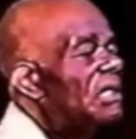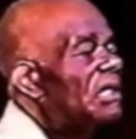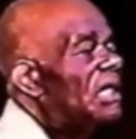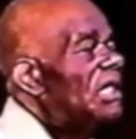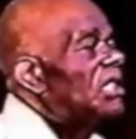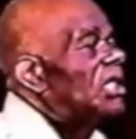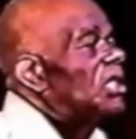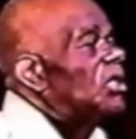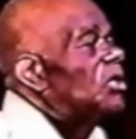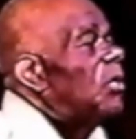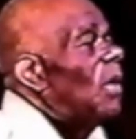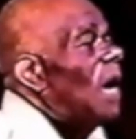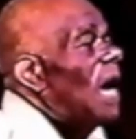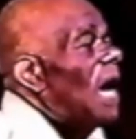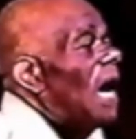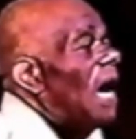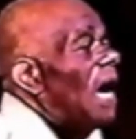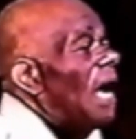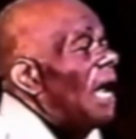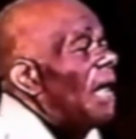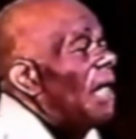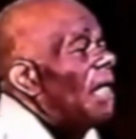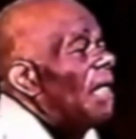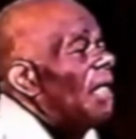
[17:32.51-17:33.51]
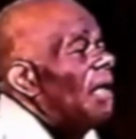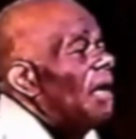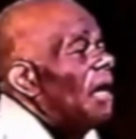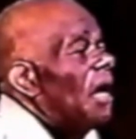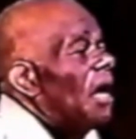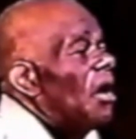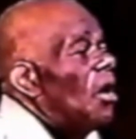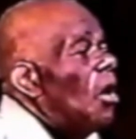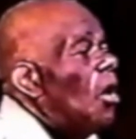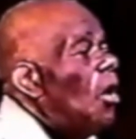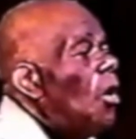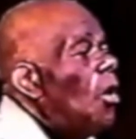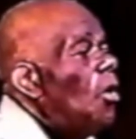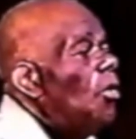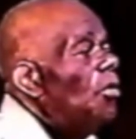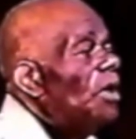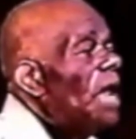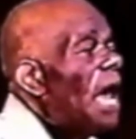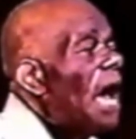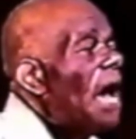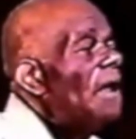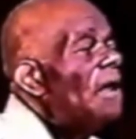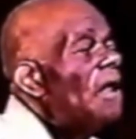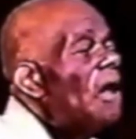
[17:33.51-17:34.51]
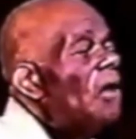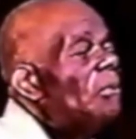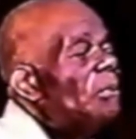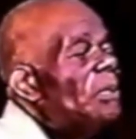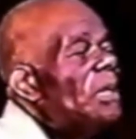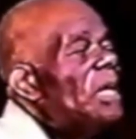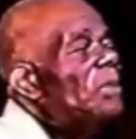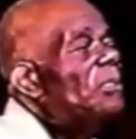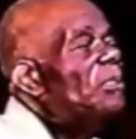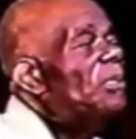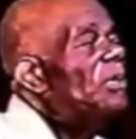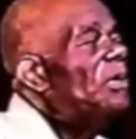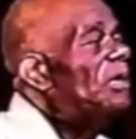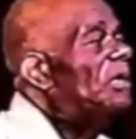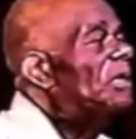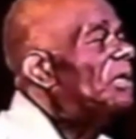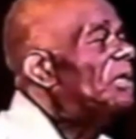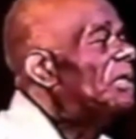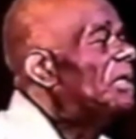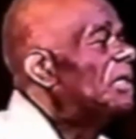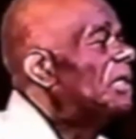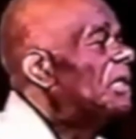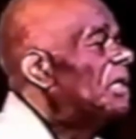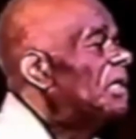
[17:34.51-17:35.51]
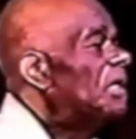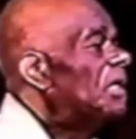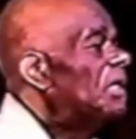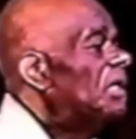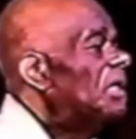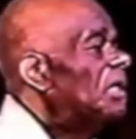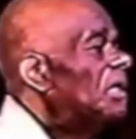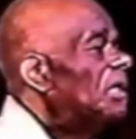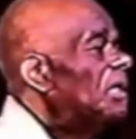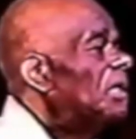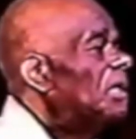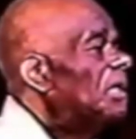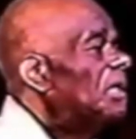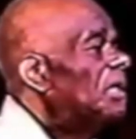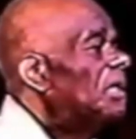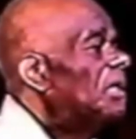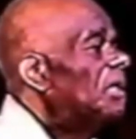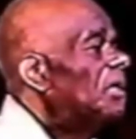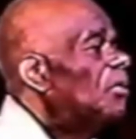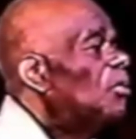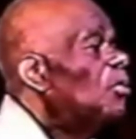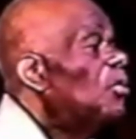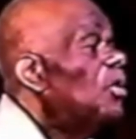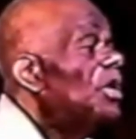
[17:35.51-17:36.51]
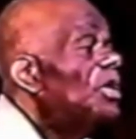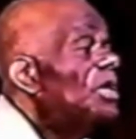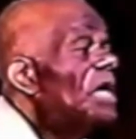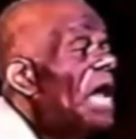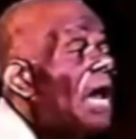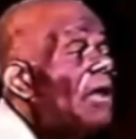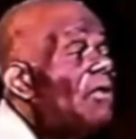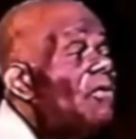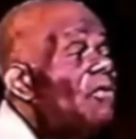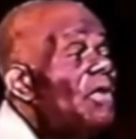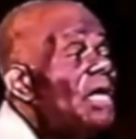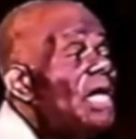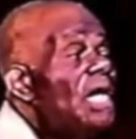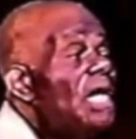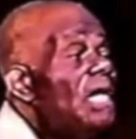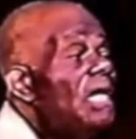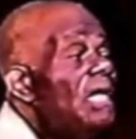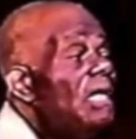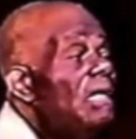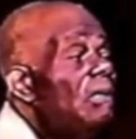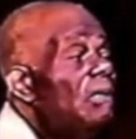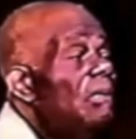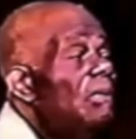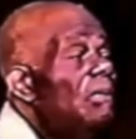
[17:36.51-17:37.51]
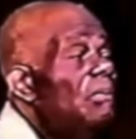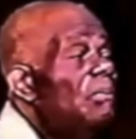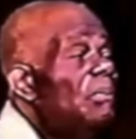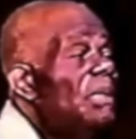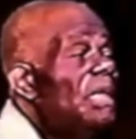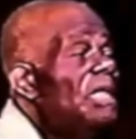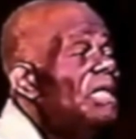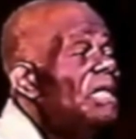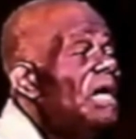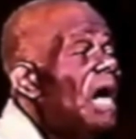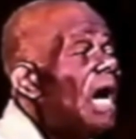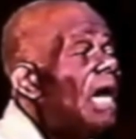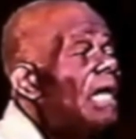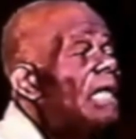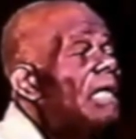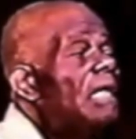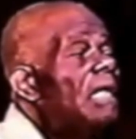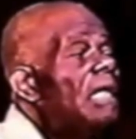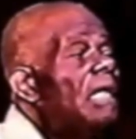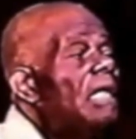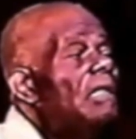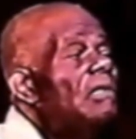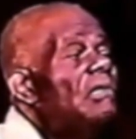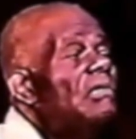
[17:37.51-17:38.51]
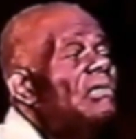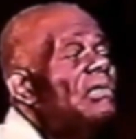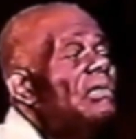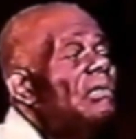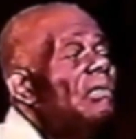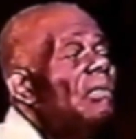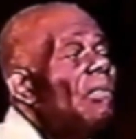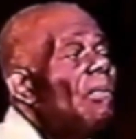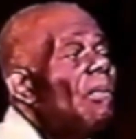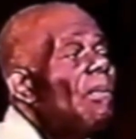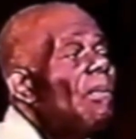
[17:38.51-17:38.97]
This is why a whole lot of people will not read Ben Yakinen's